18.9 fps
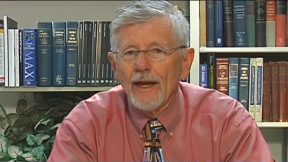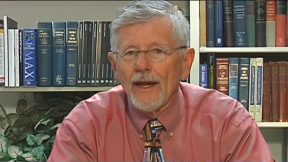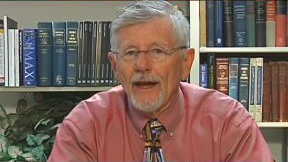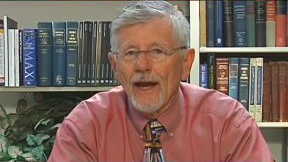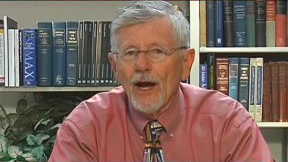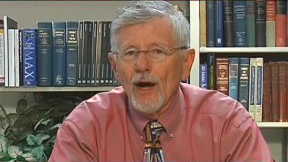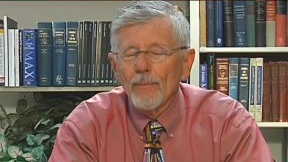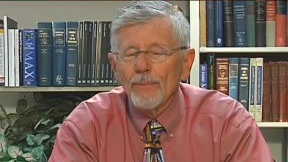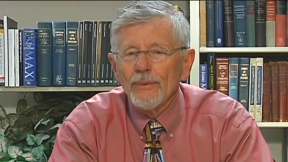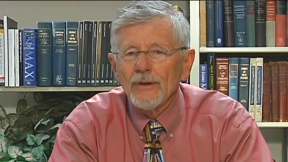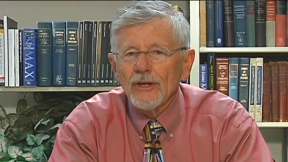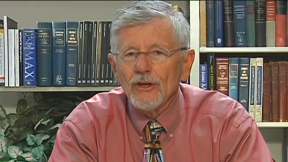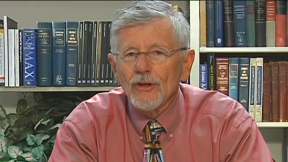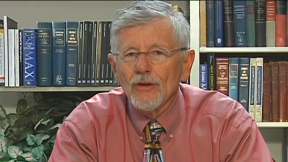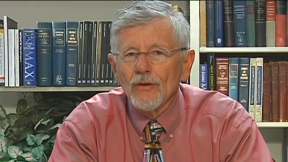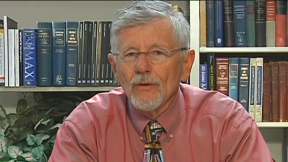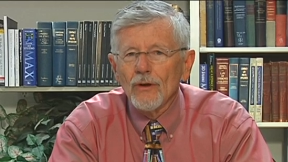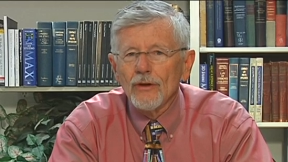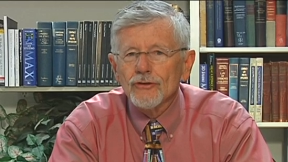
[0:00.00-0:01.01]
helping
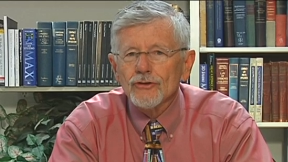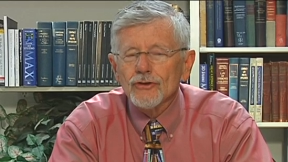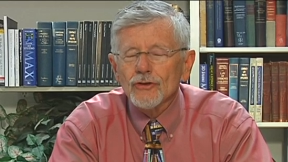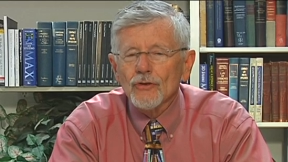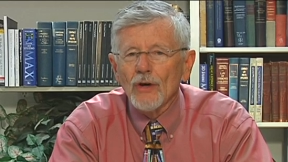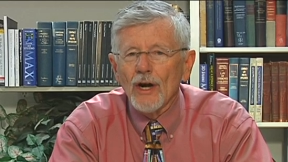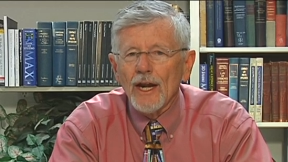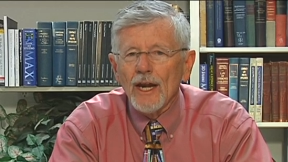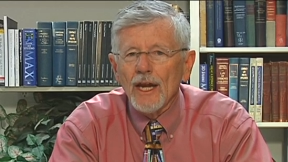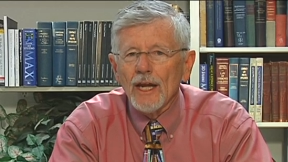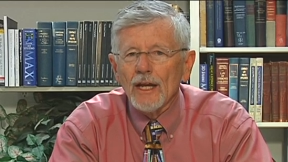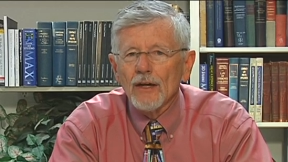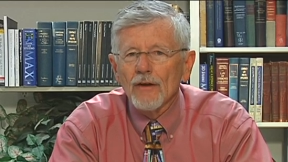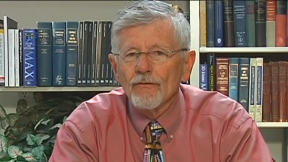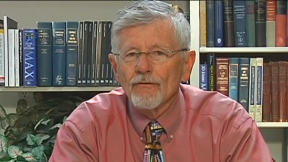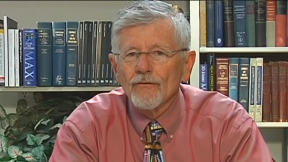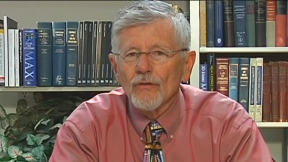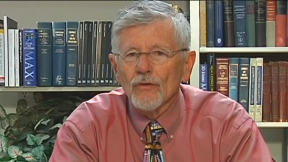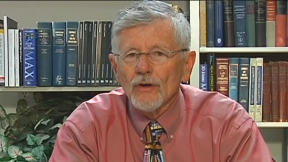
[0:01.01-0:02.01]
you train
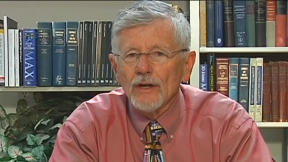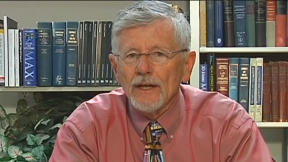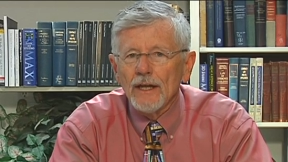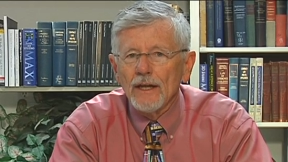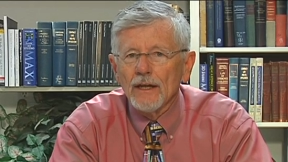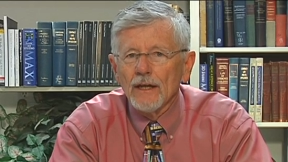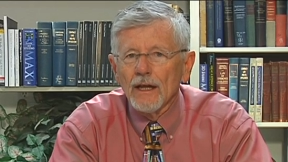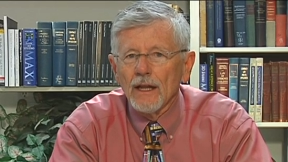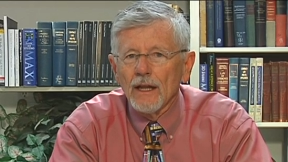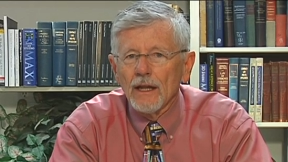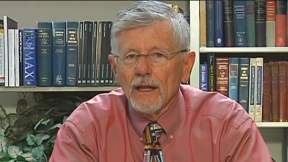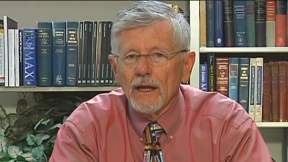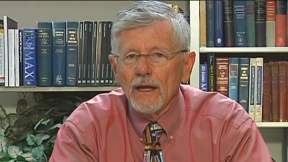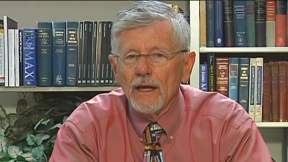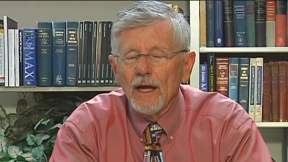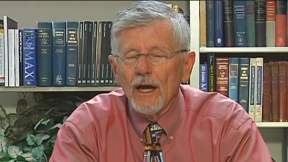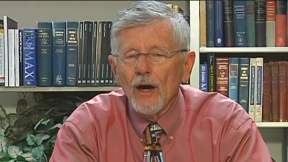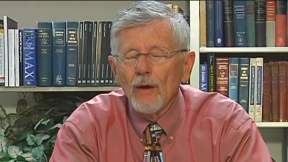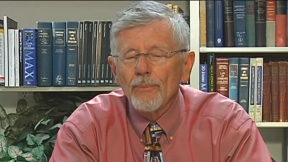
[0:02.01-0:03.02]
for ill,
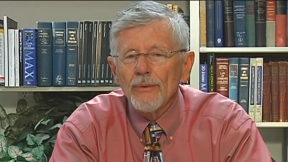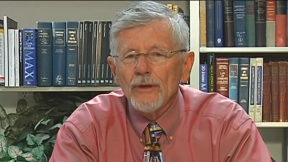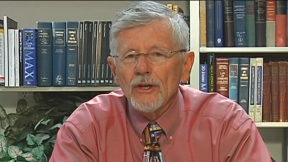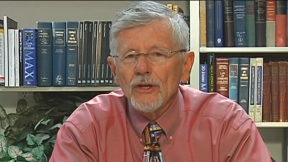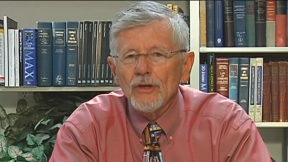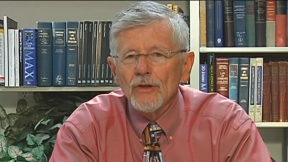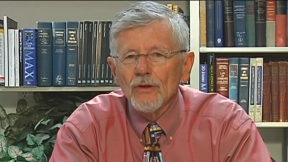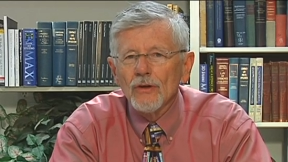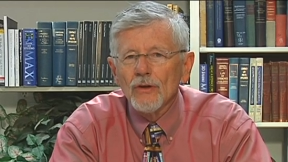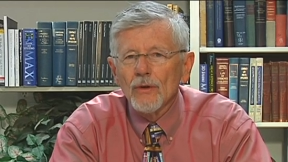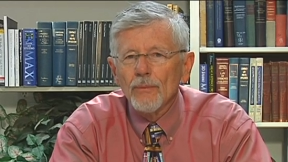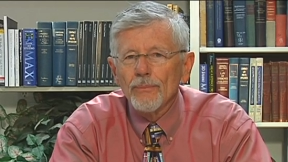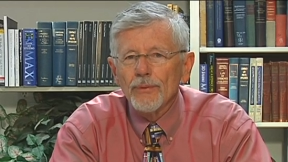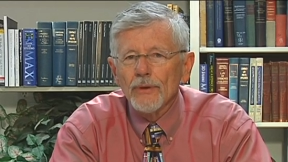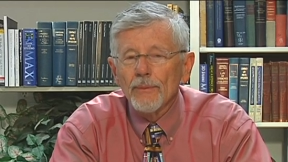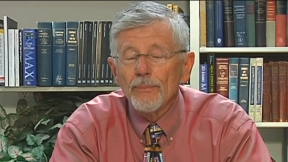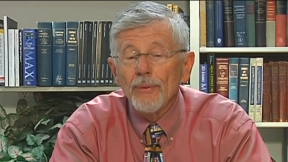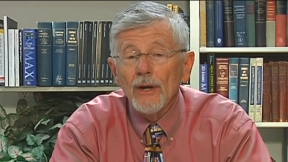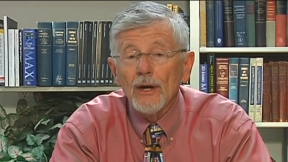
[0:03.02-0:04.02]
helping you
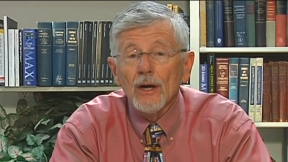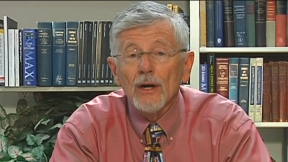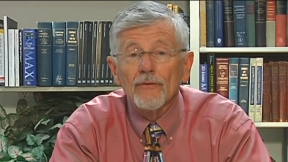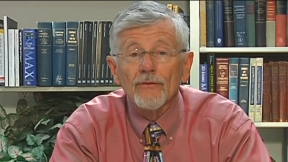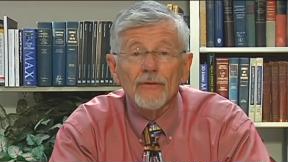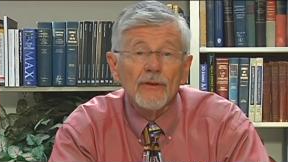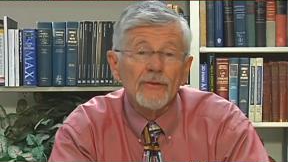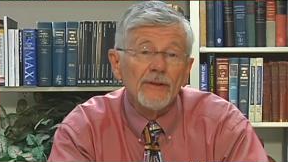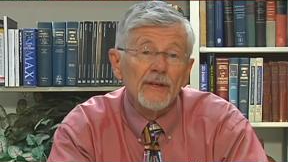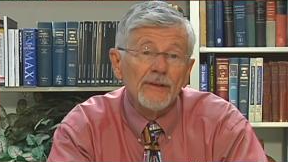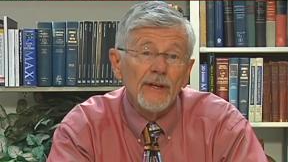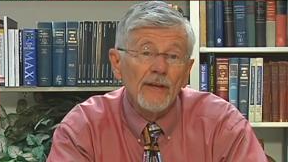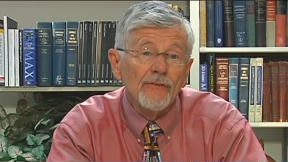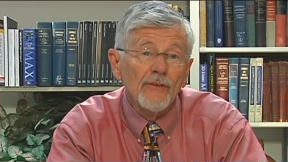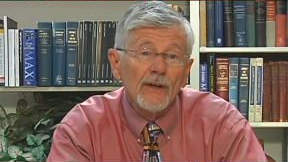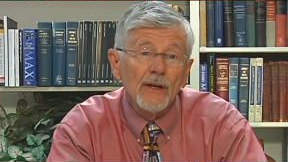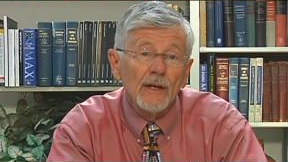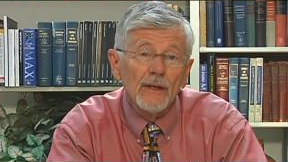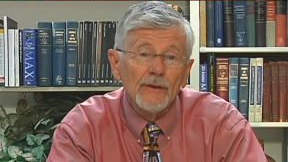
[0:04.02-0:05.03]
prepare for the
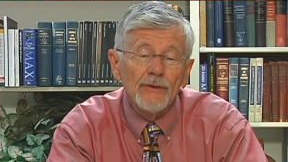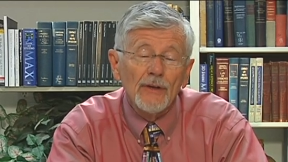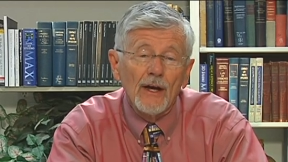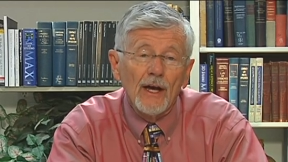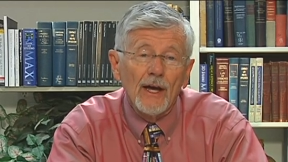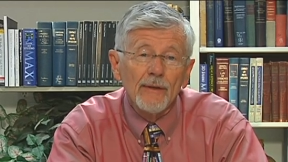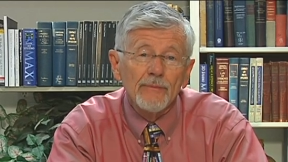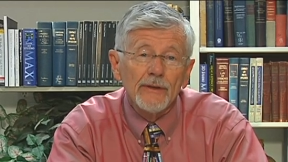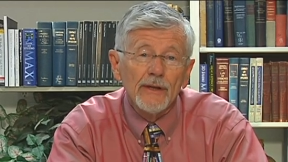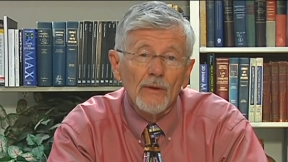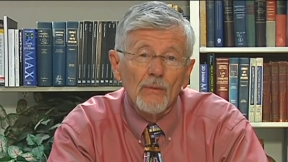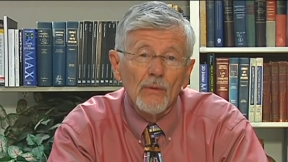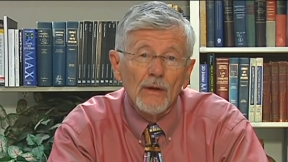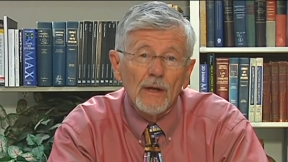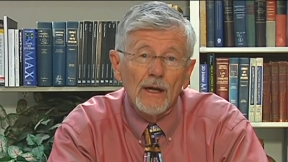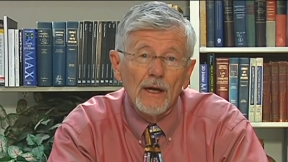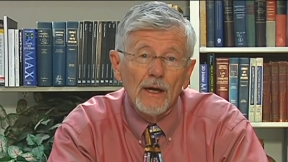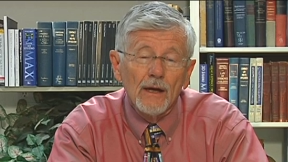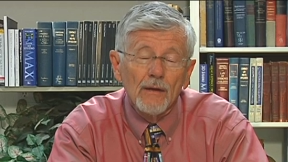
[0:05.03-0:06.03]
difficult times that will
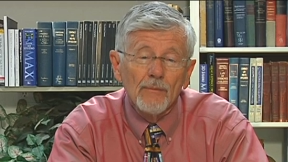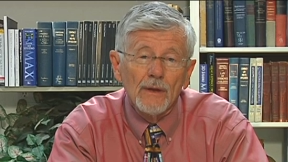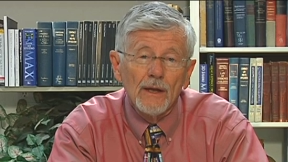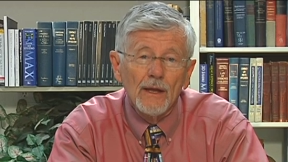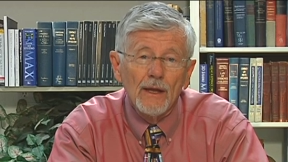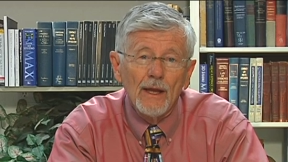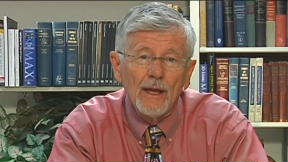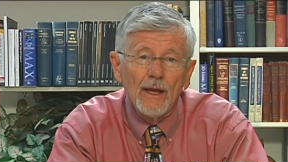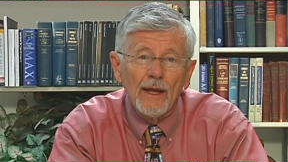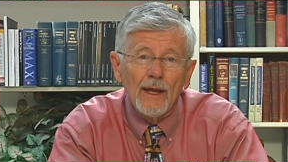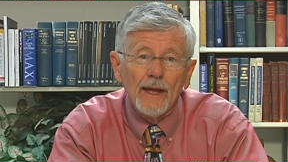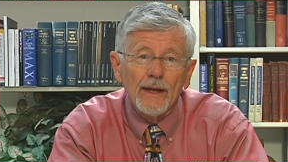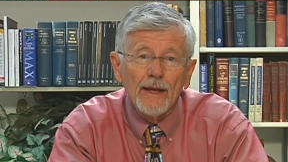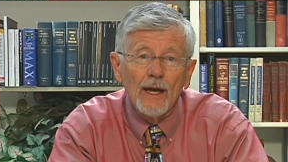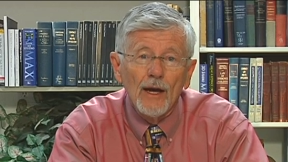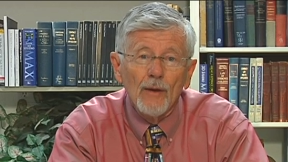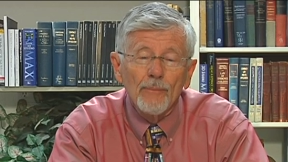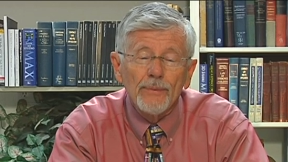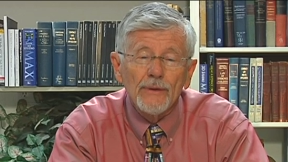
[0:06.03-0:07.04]
come, and
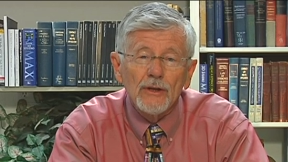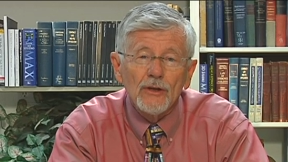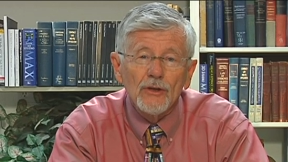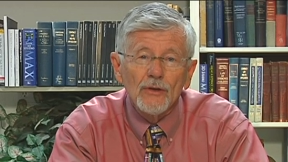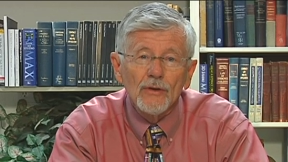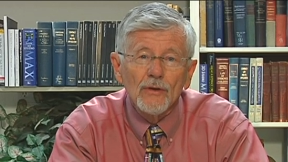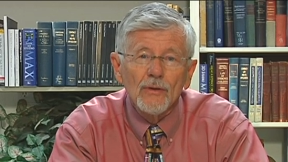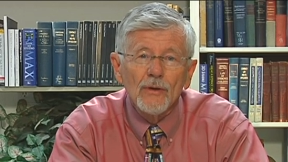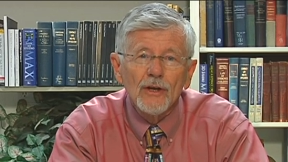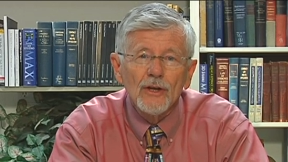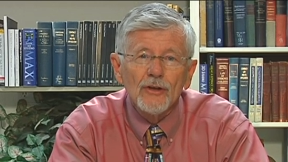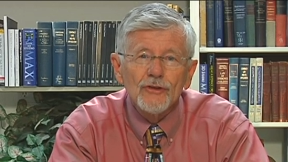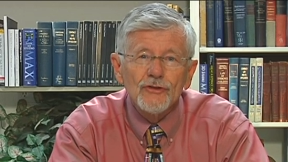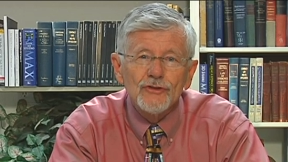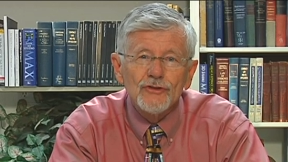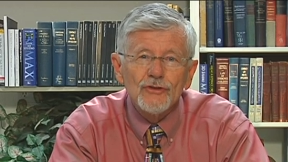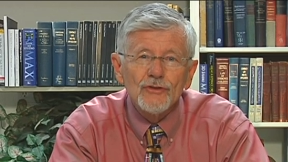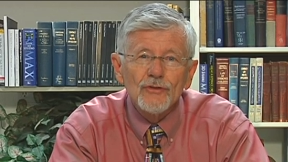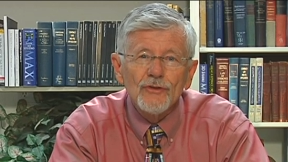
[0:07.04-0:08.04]
helping you
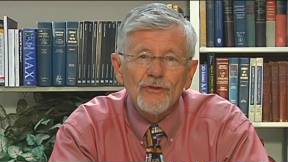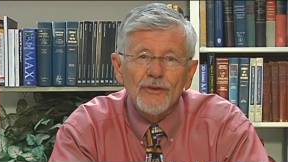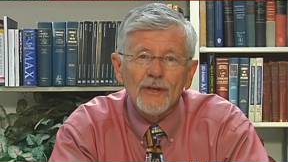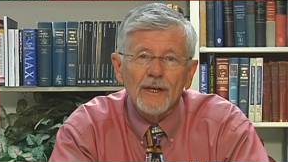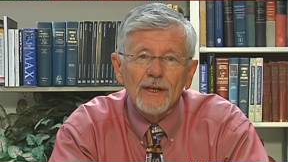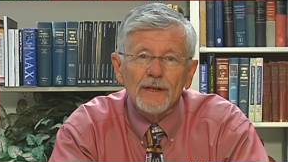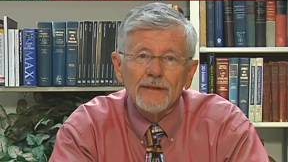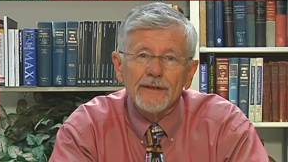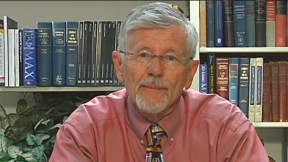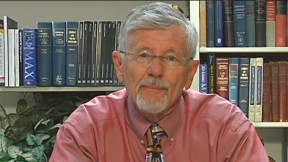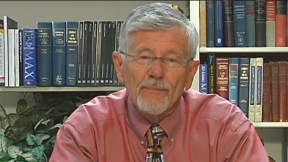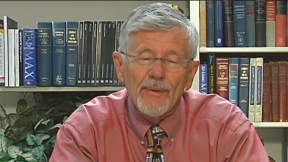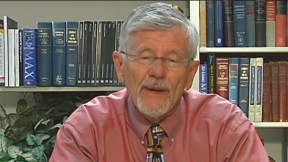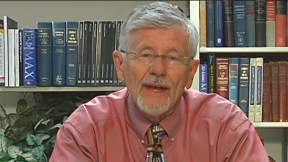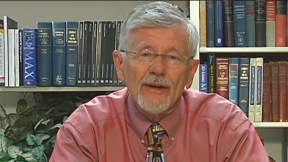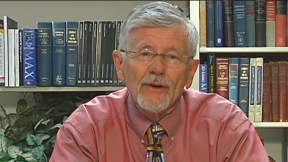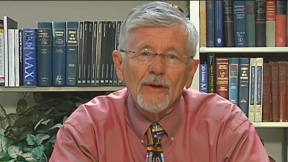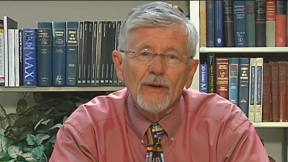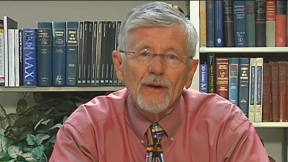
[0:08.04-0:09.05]
do things
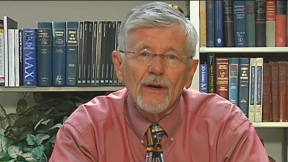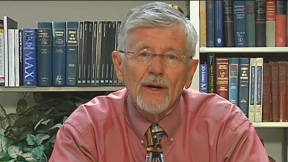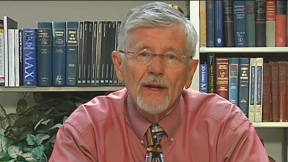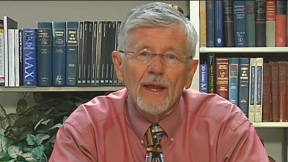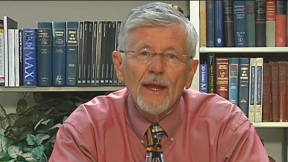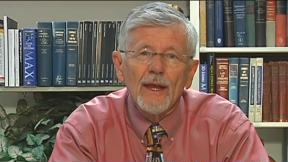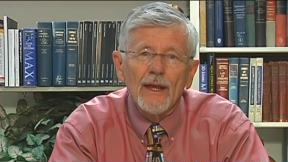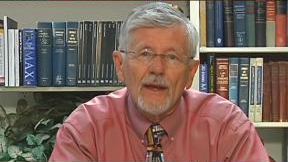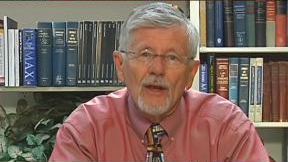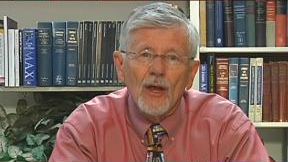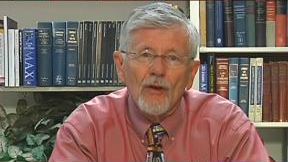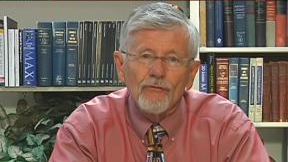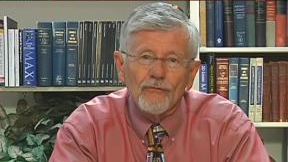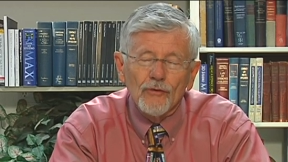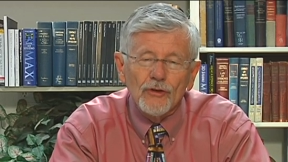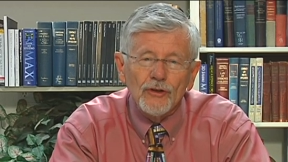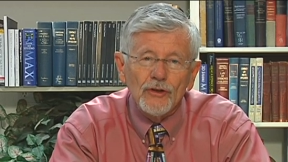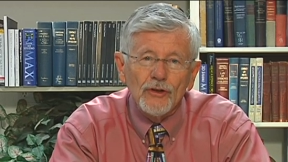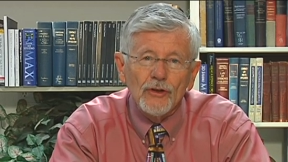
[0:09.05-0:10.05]
better
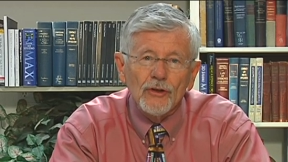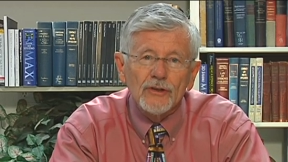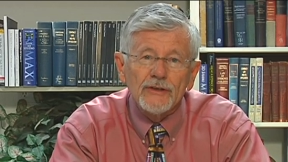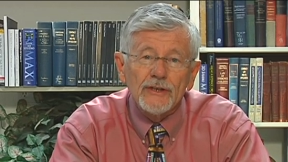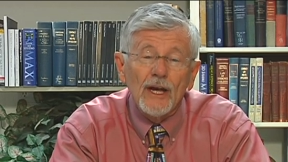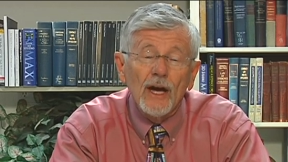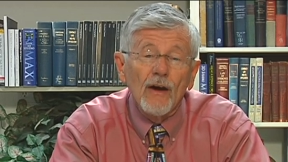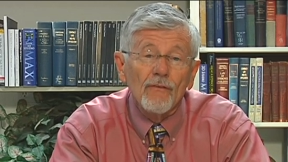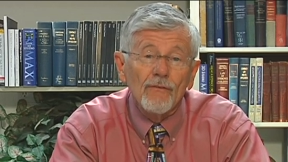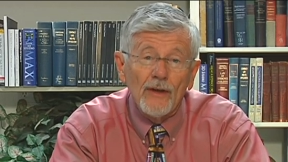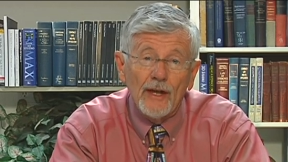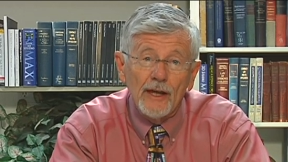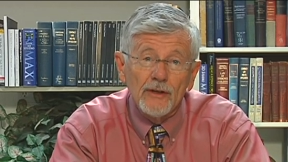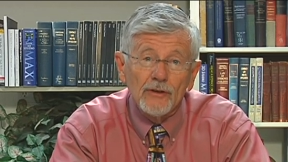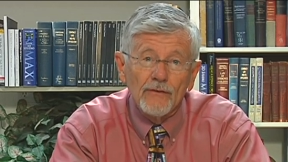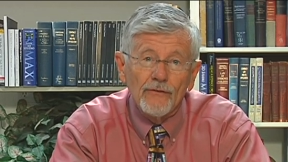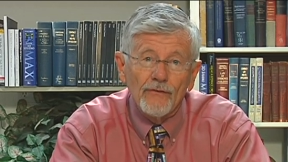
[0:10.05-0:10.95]
for yourself and your